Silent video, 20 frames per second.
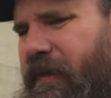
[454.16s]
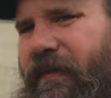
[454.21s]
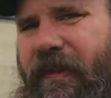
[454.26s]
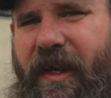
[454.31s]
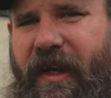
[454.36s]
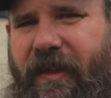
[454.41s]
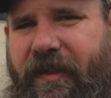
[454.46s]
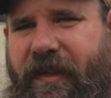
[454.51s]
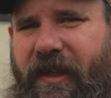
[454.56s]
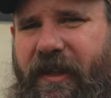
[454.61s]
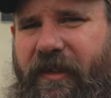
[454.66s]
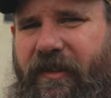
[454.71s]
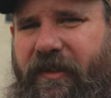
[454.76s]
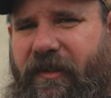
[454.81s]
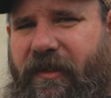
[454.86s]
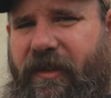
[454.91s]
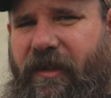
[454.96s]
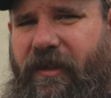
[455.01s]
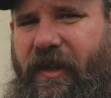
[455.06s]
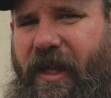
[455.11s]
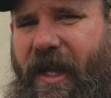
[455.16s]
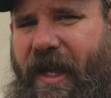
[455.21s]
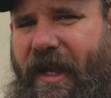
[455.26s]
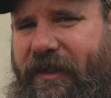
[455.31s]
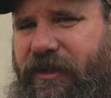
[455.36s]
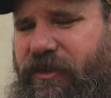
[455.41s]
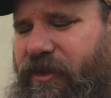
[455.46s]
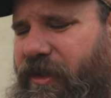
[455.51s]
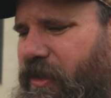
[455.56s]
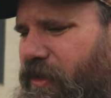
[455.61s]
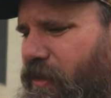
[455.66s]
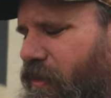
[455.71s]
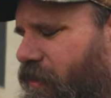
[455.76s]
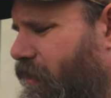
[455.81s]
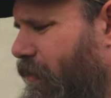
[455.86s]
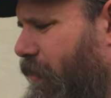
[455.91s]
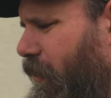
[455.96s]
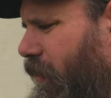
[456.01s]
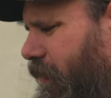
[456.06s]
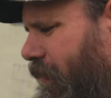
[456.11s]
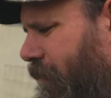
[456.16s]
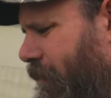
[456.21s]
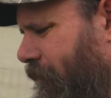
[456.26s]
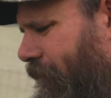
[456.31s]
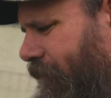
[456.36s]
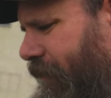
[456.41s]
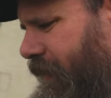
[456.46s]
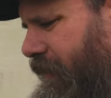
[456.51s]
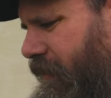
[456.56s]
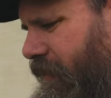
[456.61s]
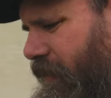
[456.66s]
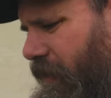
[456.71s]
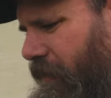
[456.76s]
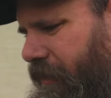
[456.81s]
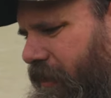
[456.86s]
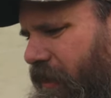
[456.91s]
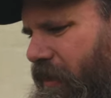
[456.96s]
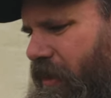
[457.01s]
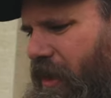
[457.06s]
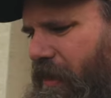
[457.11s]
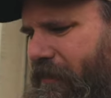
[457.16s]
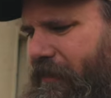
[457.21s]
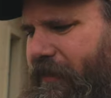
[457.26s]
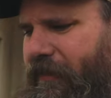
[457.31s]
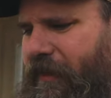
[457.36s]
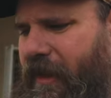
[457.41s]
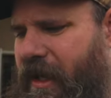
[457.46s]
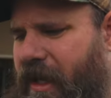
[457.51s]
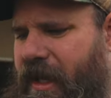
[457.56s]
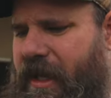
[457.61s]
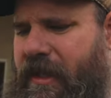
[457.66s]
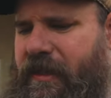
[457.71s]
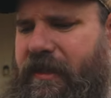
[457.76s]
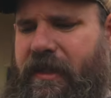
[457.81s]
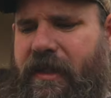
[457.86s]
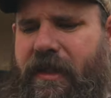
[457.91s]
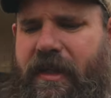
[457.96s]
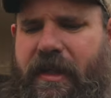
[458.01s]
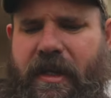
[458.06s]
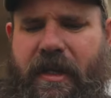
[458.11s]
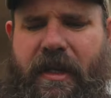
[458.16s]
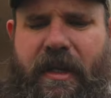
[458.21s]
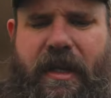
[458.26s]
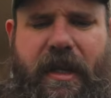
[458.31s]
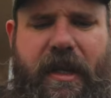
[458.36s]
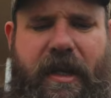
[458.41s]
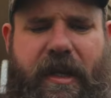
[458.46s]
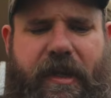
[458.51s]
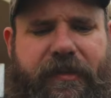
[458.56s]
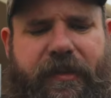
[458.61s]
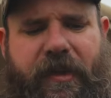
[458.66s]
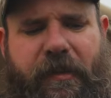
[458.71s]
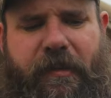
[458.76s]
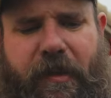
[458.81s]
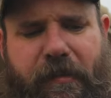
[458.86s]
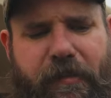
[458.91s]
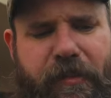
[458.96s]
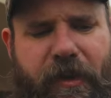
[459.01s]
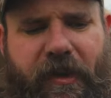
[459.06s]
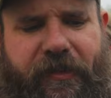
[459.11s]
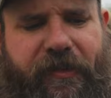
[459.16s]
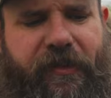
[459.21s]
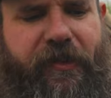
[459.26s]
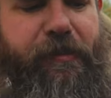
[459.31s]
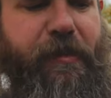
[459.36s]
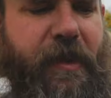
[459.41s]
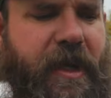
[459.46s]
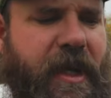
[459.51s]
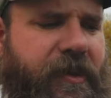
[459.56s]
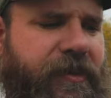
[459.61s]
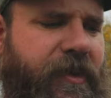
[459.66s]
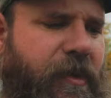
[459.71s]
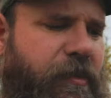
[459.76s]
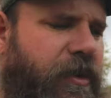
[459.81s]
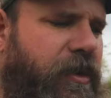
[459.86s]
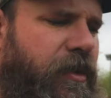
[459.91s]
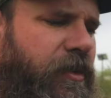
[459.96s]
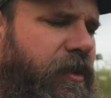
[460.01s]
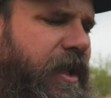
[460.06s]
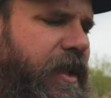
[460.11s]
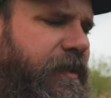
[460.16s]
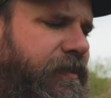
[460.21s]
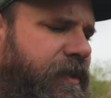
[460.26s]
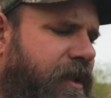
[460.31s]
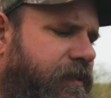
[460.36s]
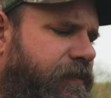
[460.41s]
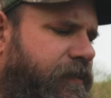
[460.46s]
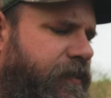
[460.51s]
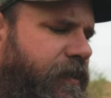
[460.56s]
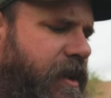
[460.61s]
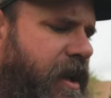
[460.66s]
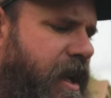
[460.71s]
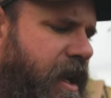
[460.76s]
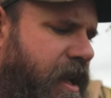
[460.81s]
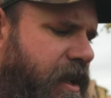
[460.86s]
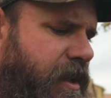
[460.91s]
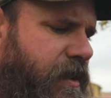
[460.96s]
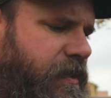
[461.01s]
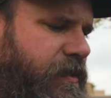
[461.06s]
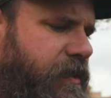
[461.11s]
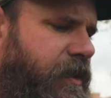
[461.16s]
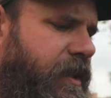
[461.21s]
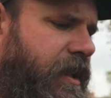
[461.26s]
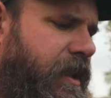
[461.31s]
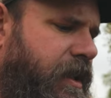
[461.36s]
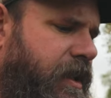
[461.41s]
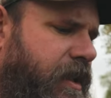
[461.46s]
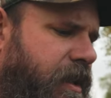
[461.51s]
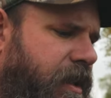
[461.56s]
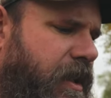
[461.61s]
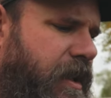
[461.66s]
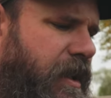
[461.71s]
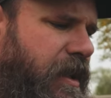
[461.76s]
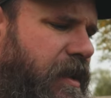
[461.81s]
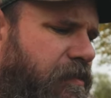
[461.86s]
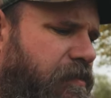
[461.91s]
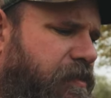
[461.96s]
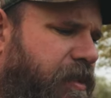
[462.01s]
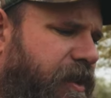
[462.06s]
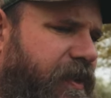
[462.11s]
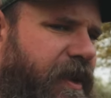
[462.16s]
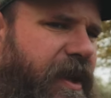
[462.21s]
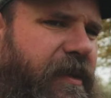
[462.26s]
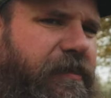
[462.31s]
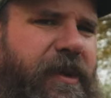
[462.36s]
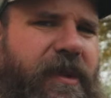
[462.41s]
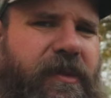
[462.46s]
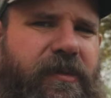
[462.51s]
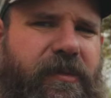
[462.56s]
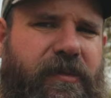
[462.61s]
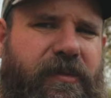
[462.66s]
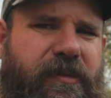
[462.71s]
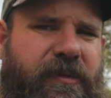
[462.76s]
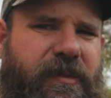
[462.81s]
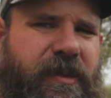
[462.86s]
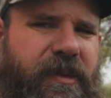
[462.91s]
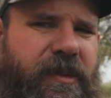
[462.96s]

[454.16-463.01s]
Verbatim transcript: that I think is still actually usable. So I'm going to harvest that. some of the Brussels sprouts I'm going to leave in for now. Um, but they've been